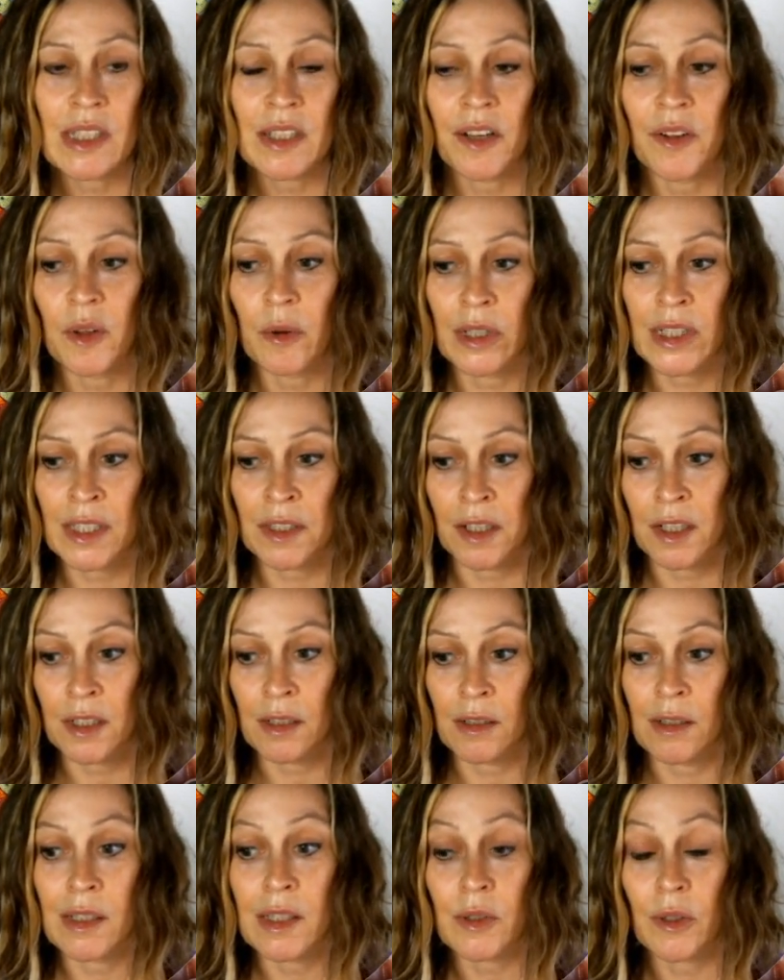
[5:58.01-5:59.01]
In other words,
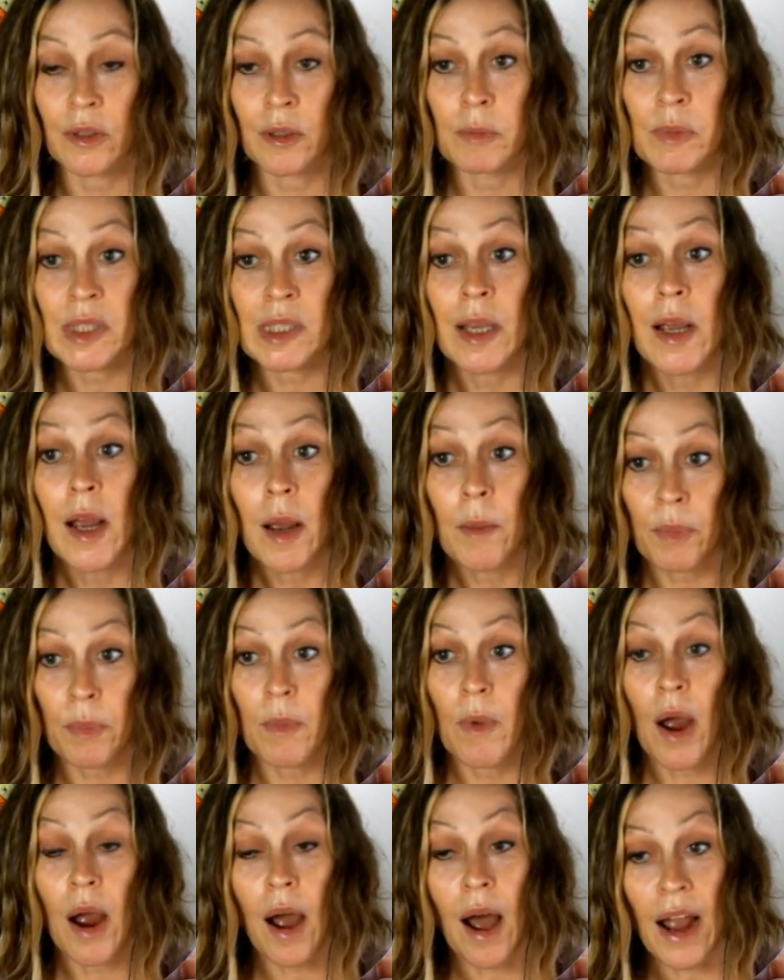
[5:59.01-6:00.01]
indigenous groups
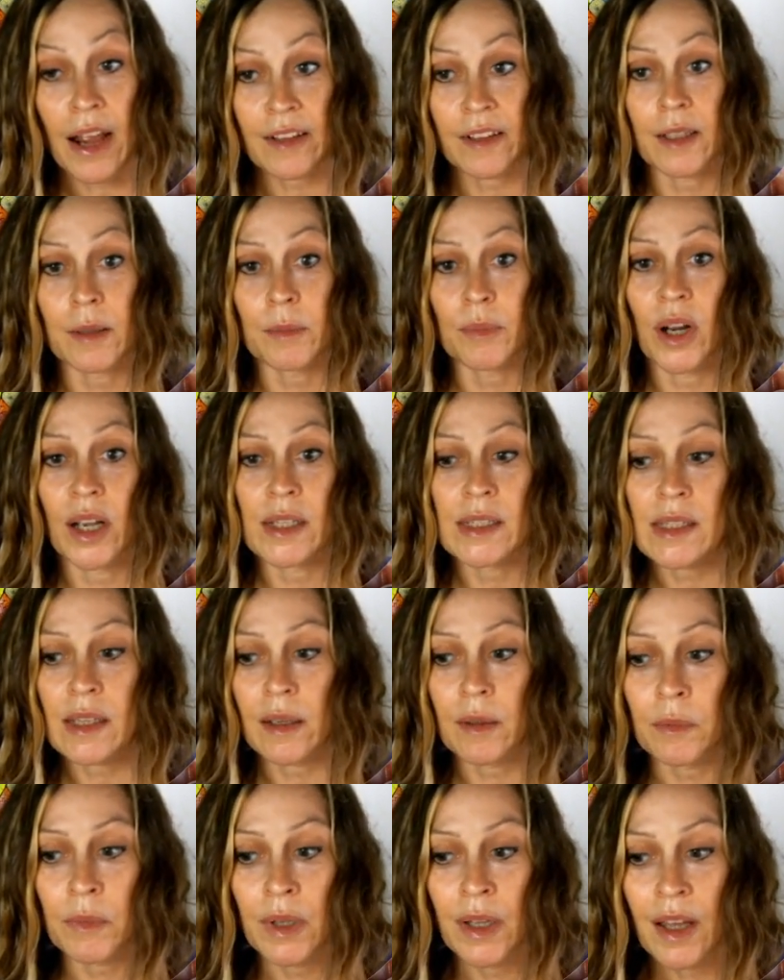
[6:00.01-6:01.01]
highly prize
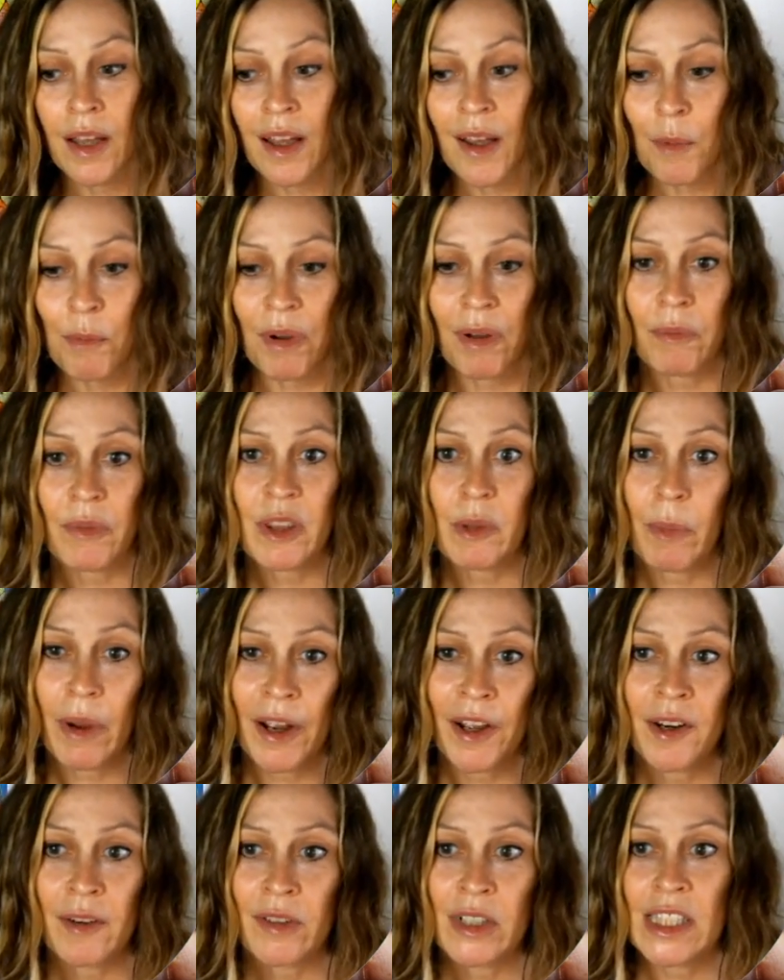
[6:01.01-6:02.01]
them, but, but the
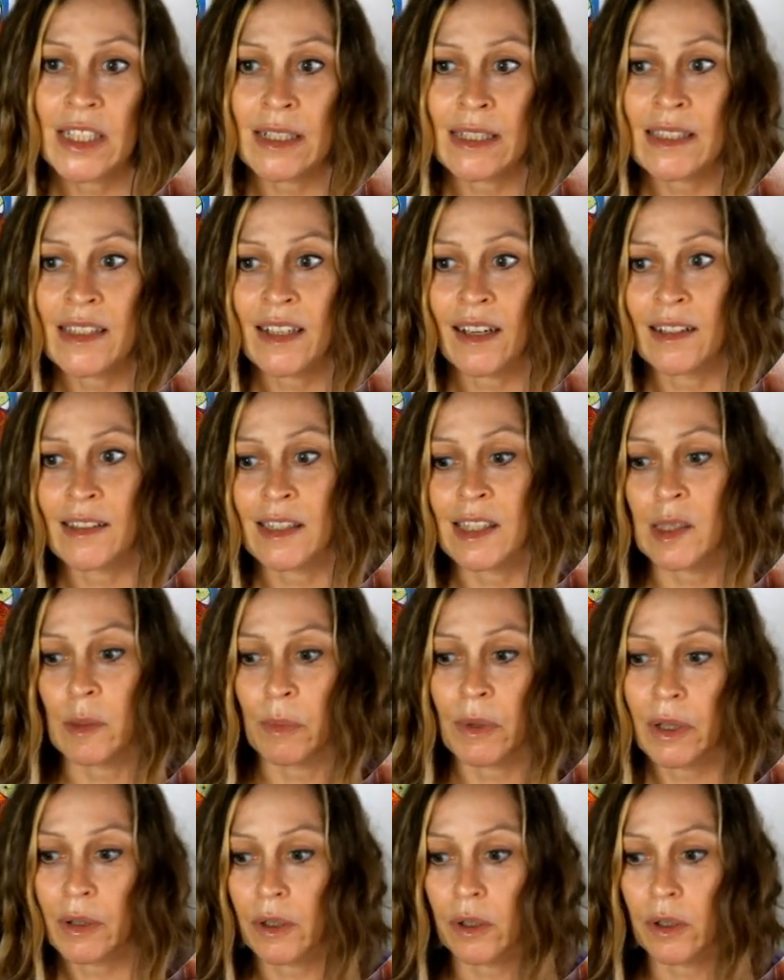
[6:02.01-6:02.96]
biodiversity science is a bit